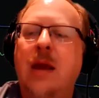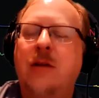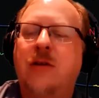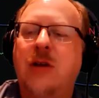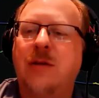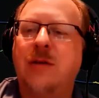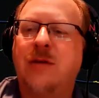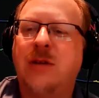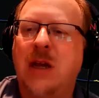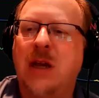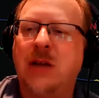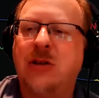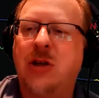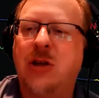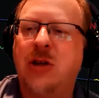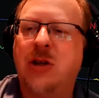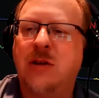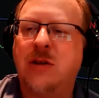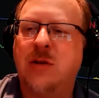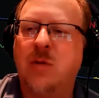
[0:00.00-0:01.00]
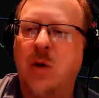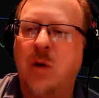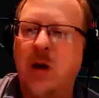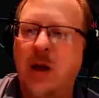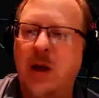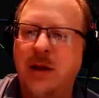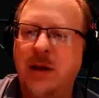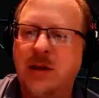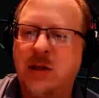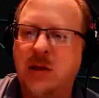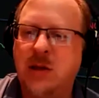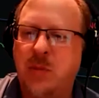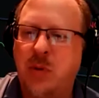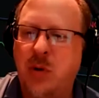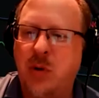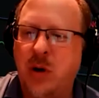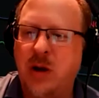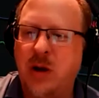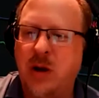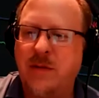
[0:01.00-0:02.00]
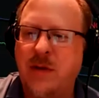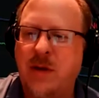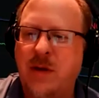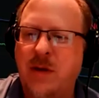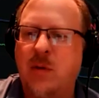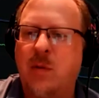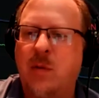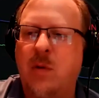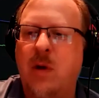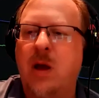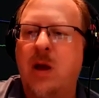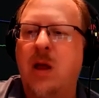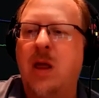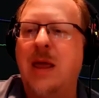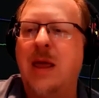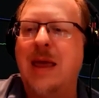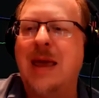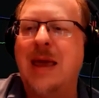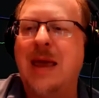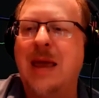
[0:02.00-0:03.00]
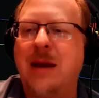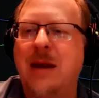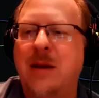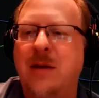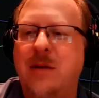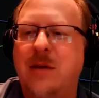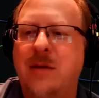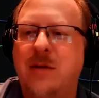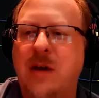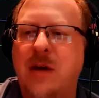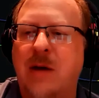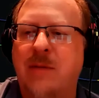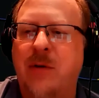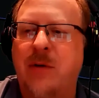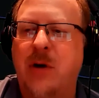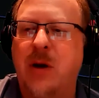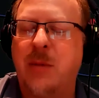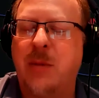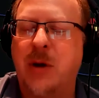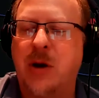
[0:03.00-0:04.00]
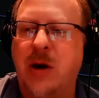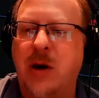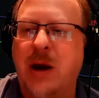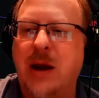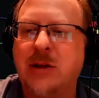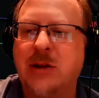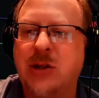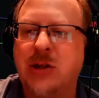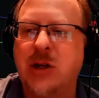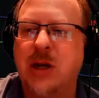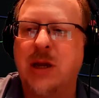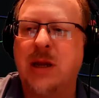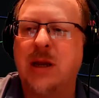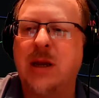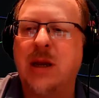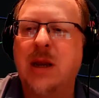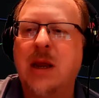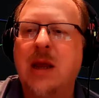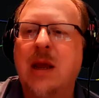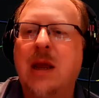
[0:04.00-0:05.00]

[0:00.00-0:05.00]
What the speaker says: Jeff Sessions was supportive of the wall and tougher immigration,